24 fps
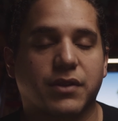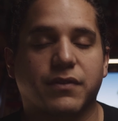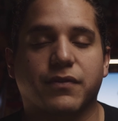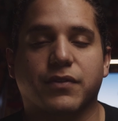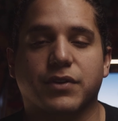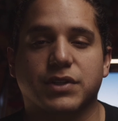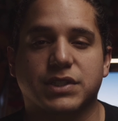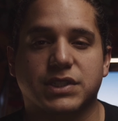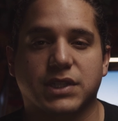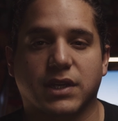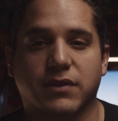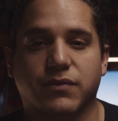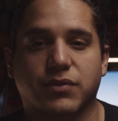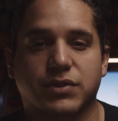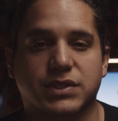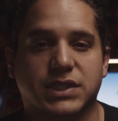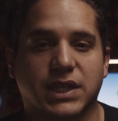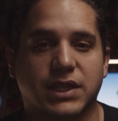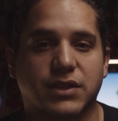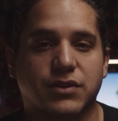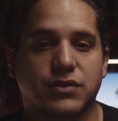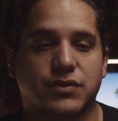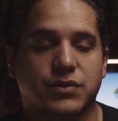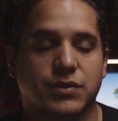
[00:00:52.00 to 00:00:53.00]
the first softwares I
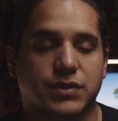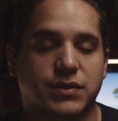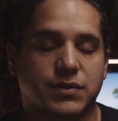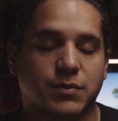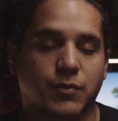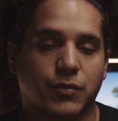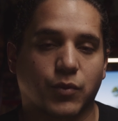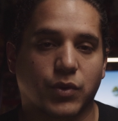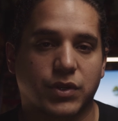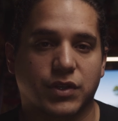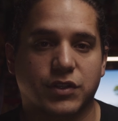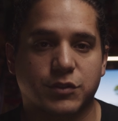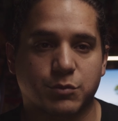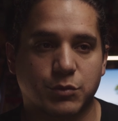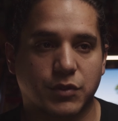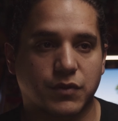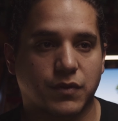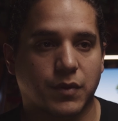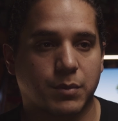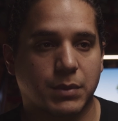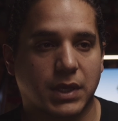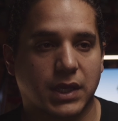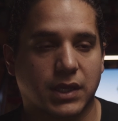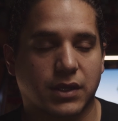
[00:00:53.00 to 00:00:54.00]
used was Windows
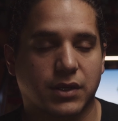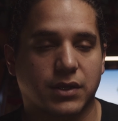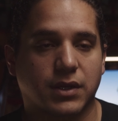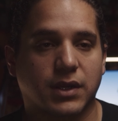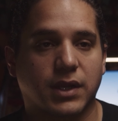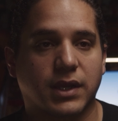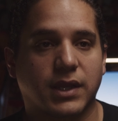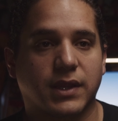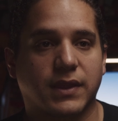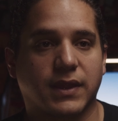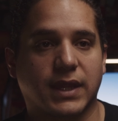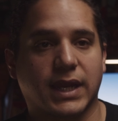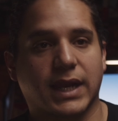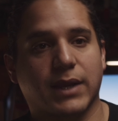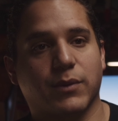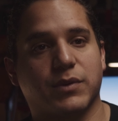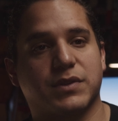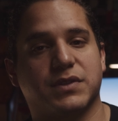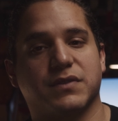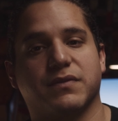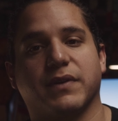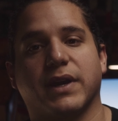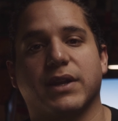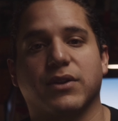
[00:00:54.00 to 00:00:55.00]
Movie Maker. Then I went
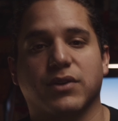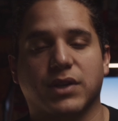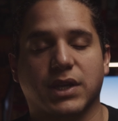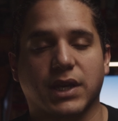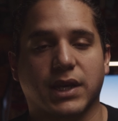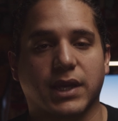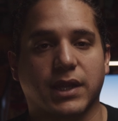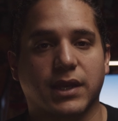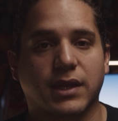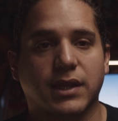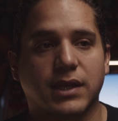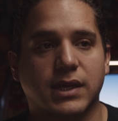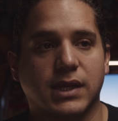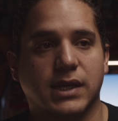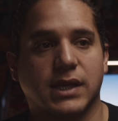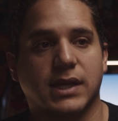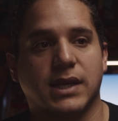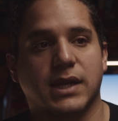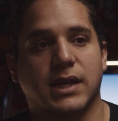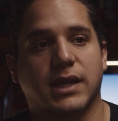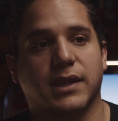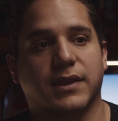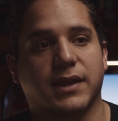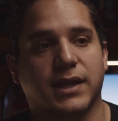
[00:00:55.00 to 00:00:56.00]
to Final Cut.
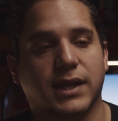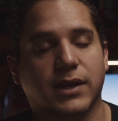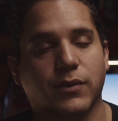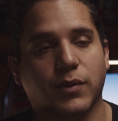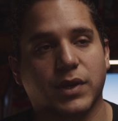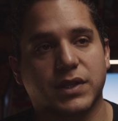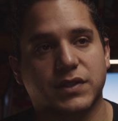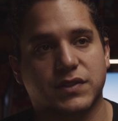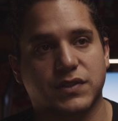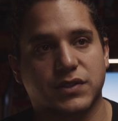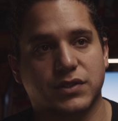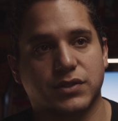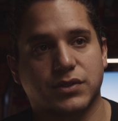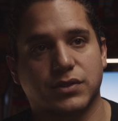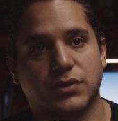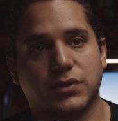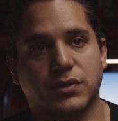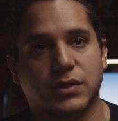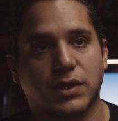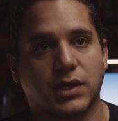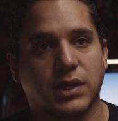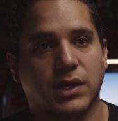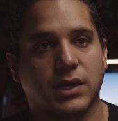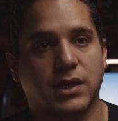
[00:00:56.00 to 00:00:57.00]
Then I went to
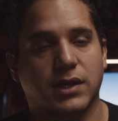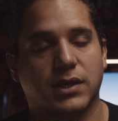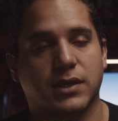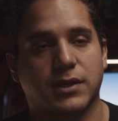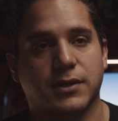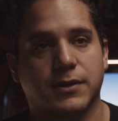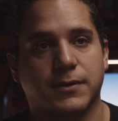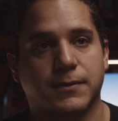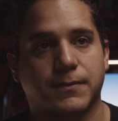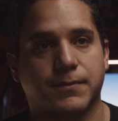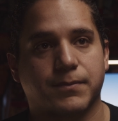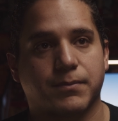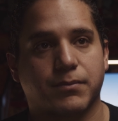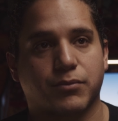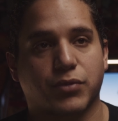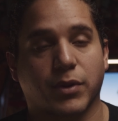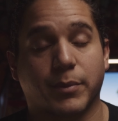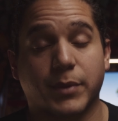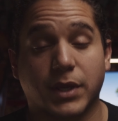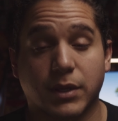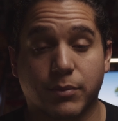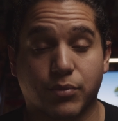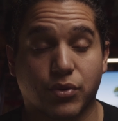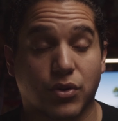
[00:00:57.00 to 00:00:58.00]

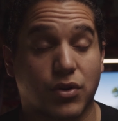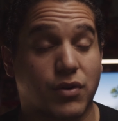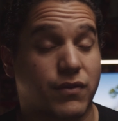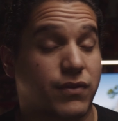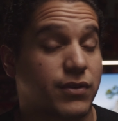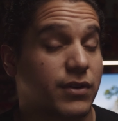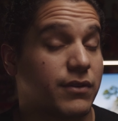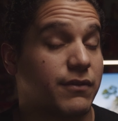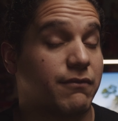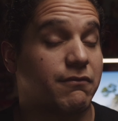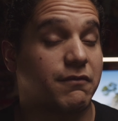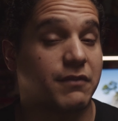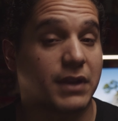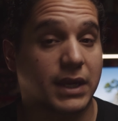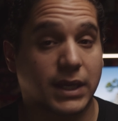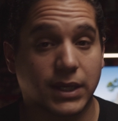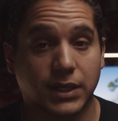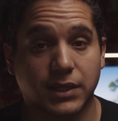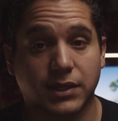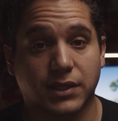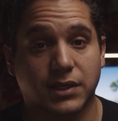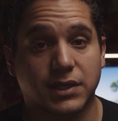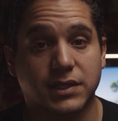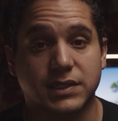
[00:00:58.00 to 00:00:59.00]
Premiere Pro for a very
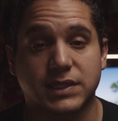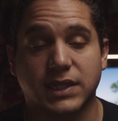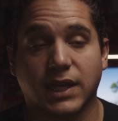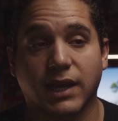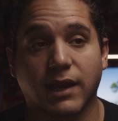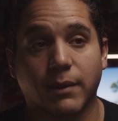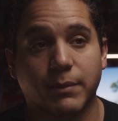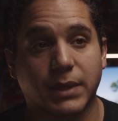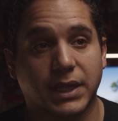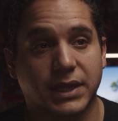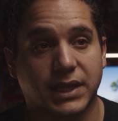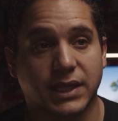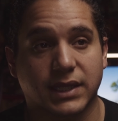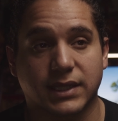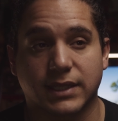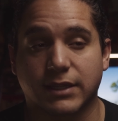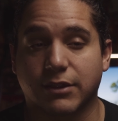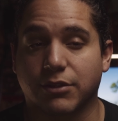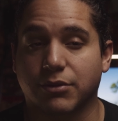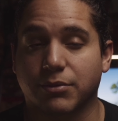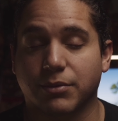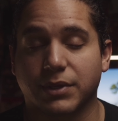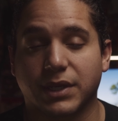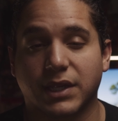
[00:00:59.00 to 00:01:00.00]
long time. I think like
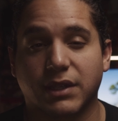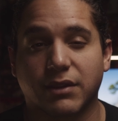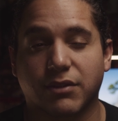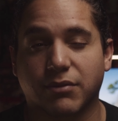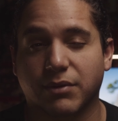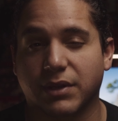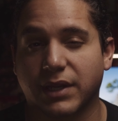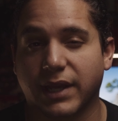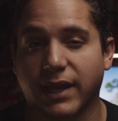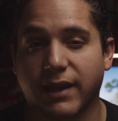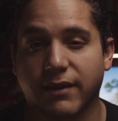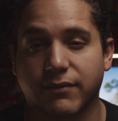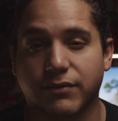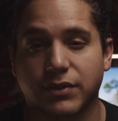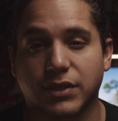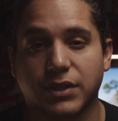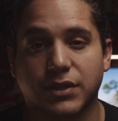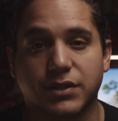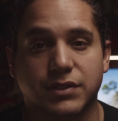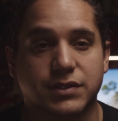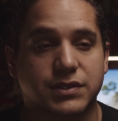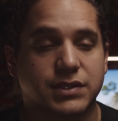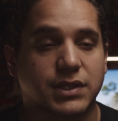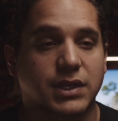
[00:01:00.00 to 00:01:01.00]
3.5
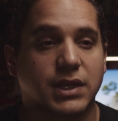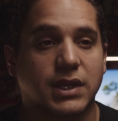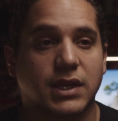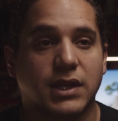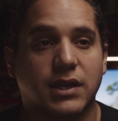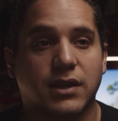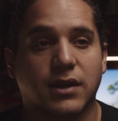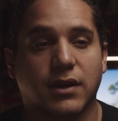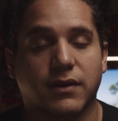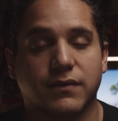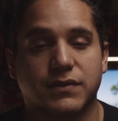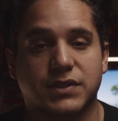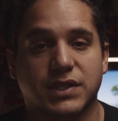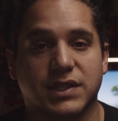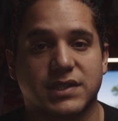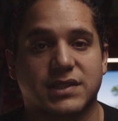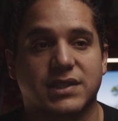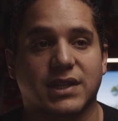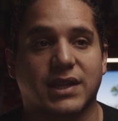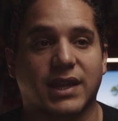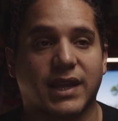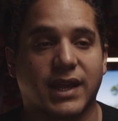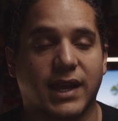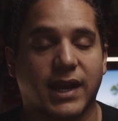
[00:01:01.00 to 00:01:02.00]
years of just
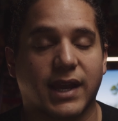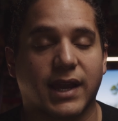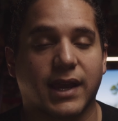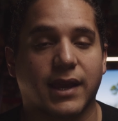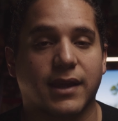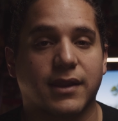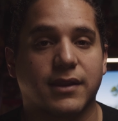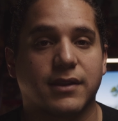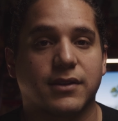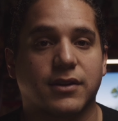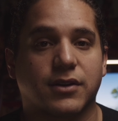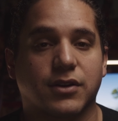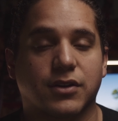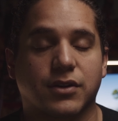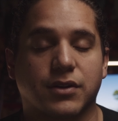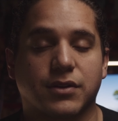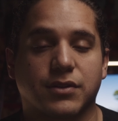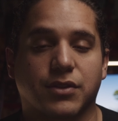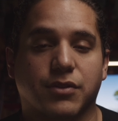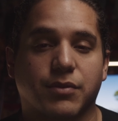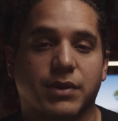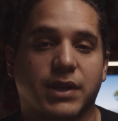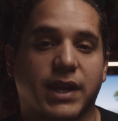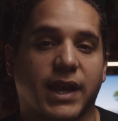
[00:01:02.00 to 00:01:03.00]
in that, or
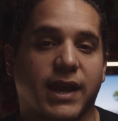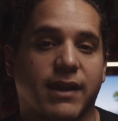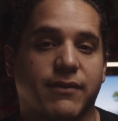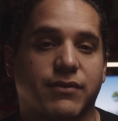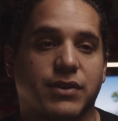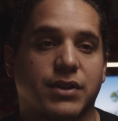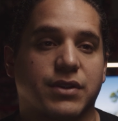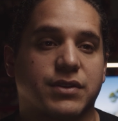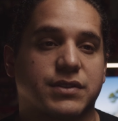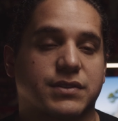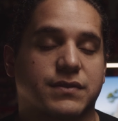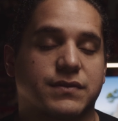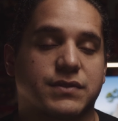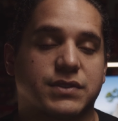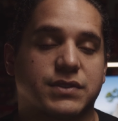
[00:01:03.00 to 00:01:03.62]
3.5 years of